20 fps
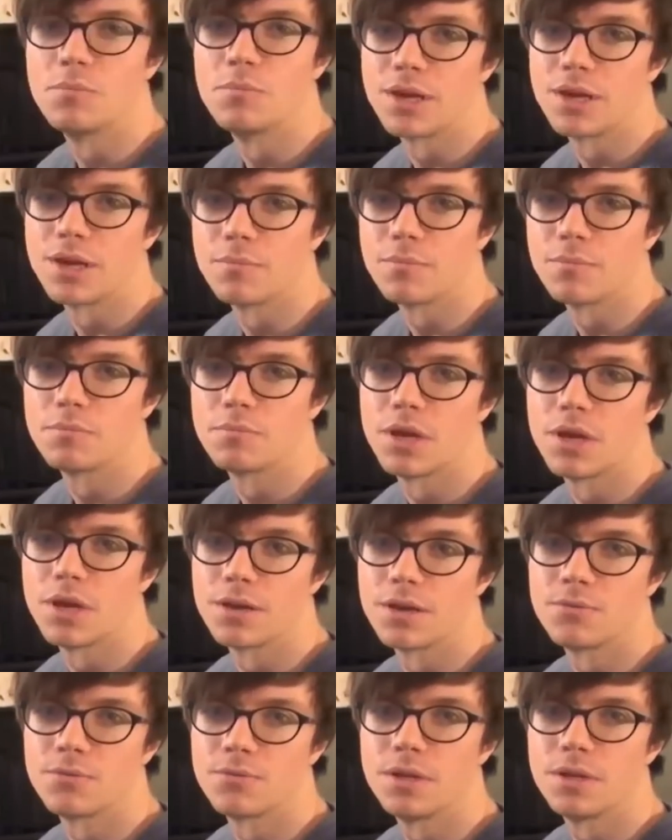playing
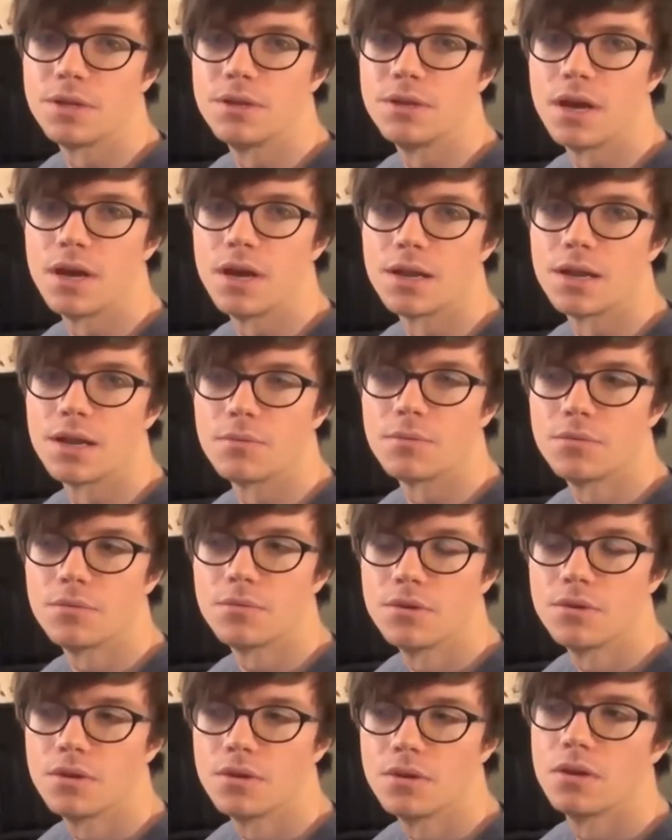piano with Adam.
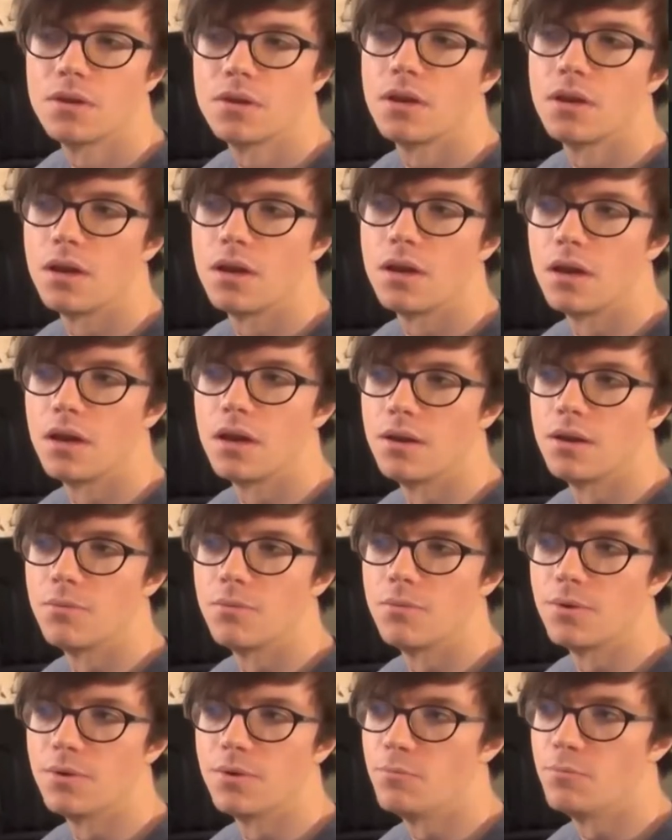
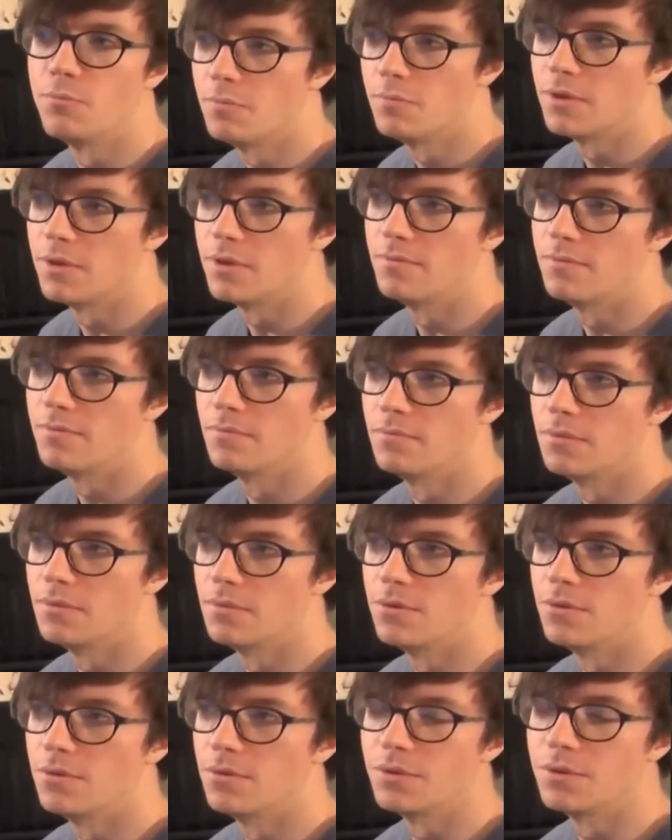We've been
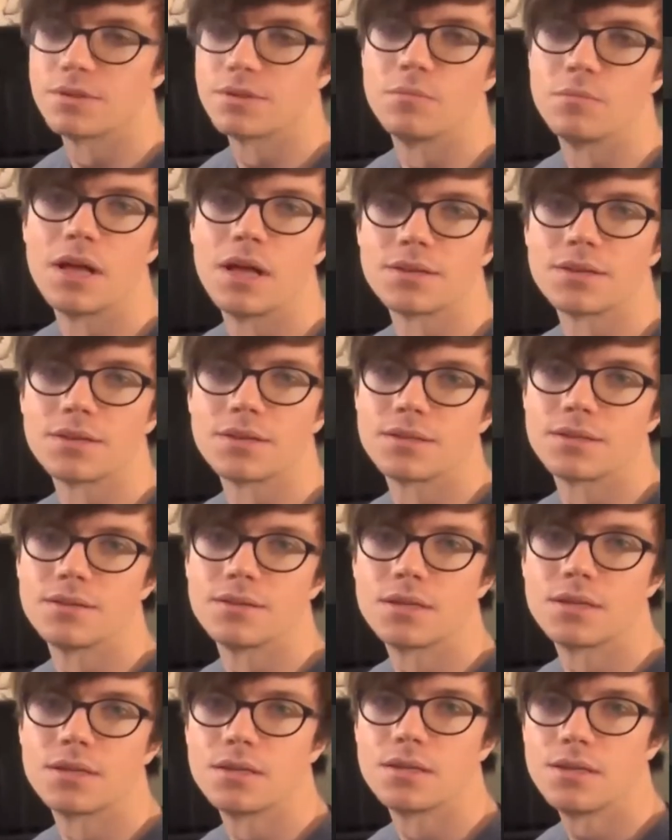doing some Alexander
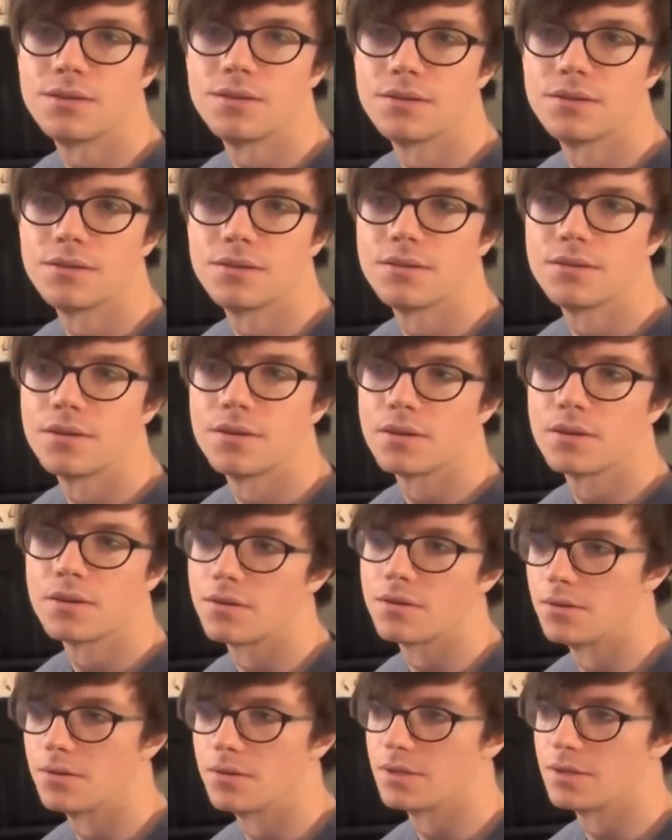technique
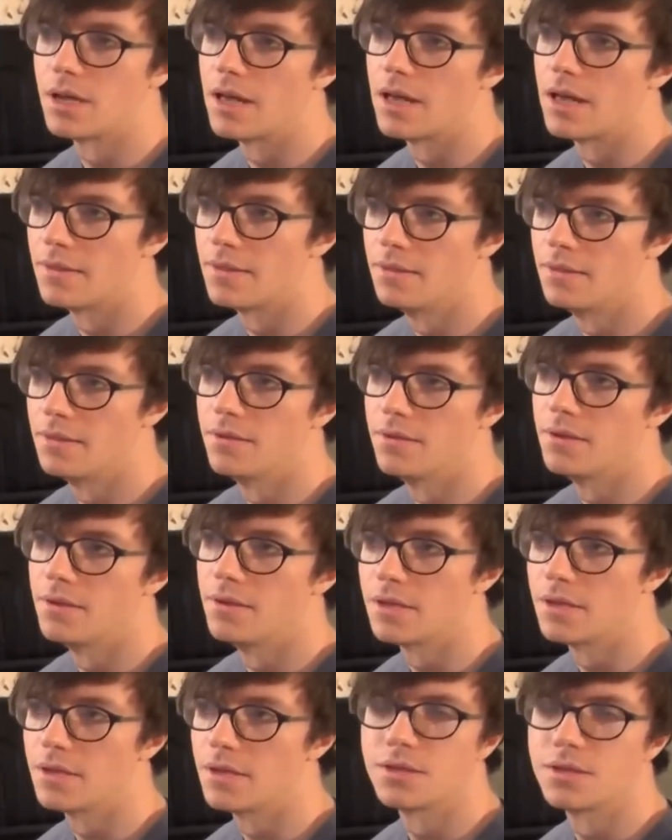because I had
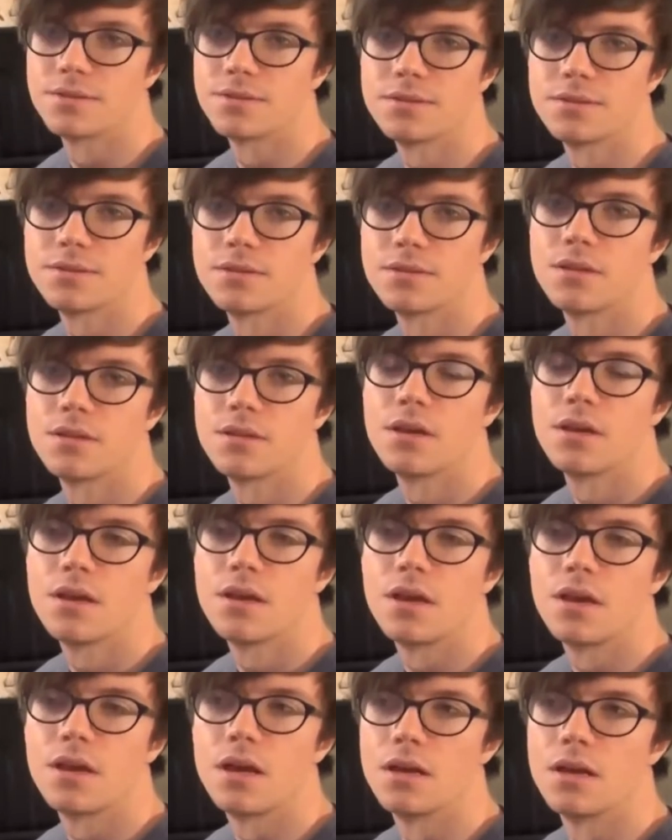tensions.
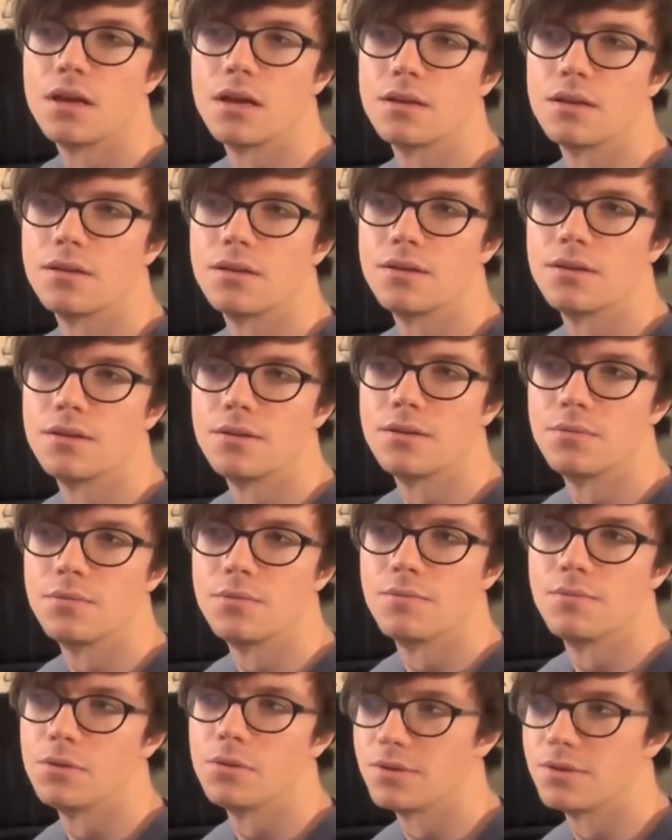And
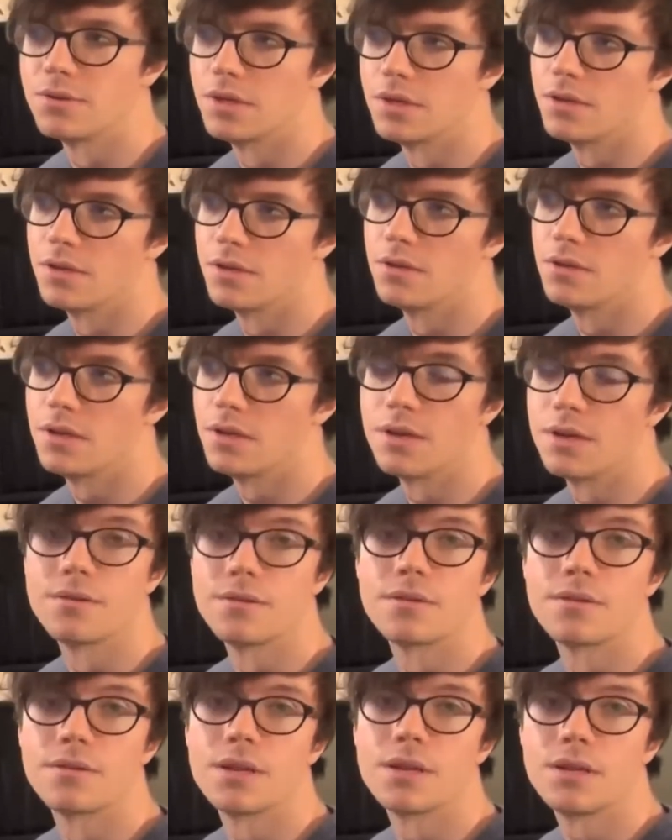we've also done ear
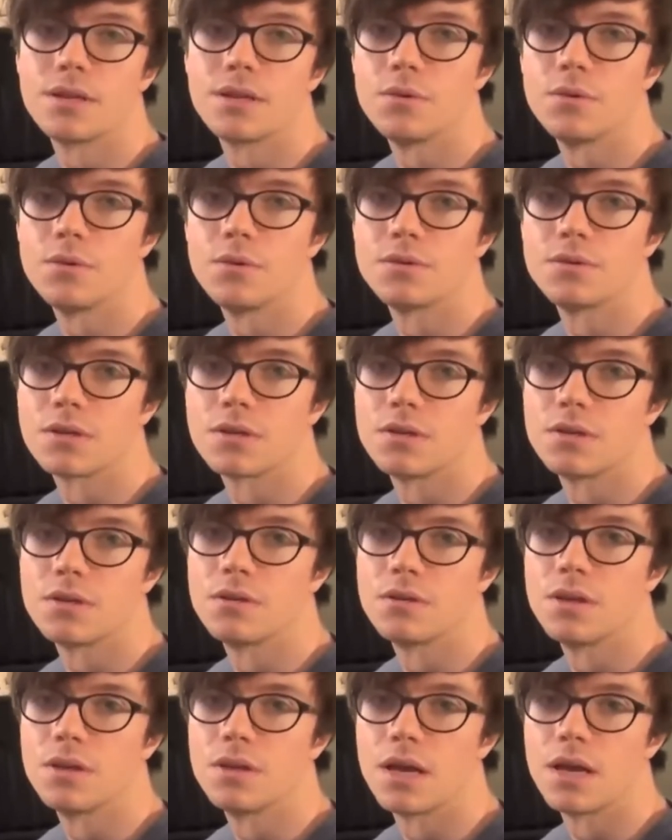training,
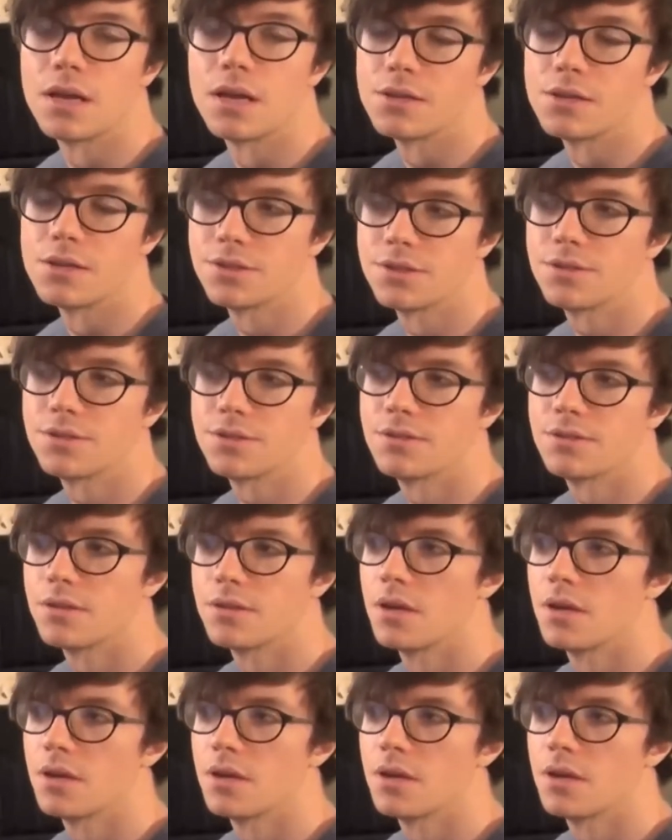musical analysis,